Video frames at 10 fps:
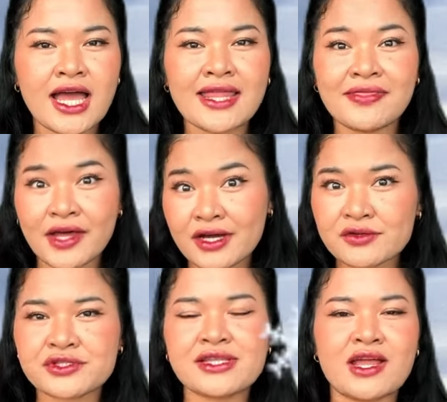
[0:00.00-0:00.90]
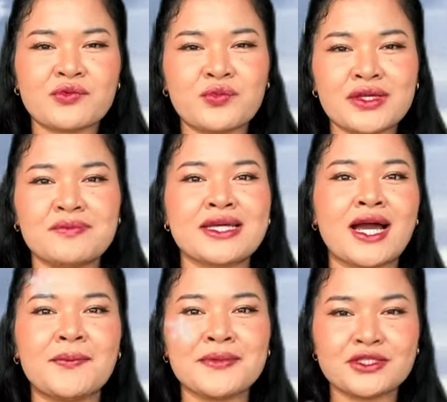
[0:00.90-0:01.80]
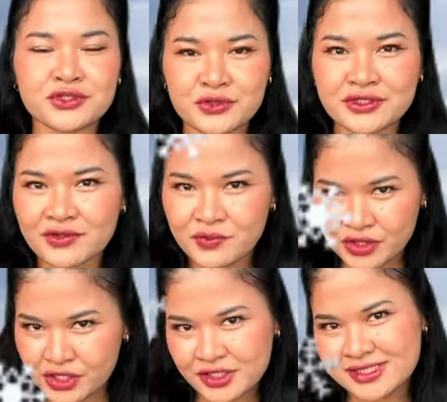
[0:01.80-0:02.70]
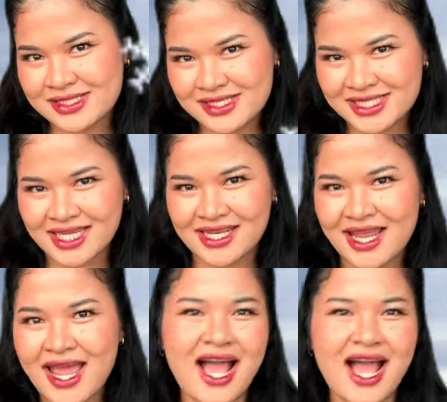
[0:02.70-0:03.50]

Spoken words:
announce that we become into the winter season.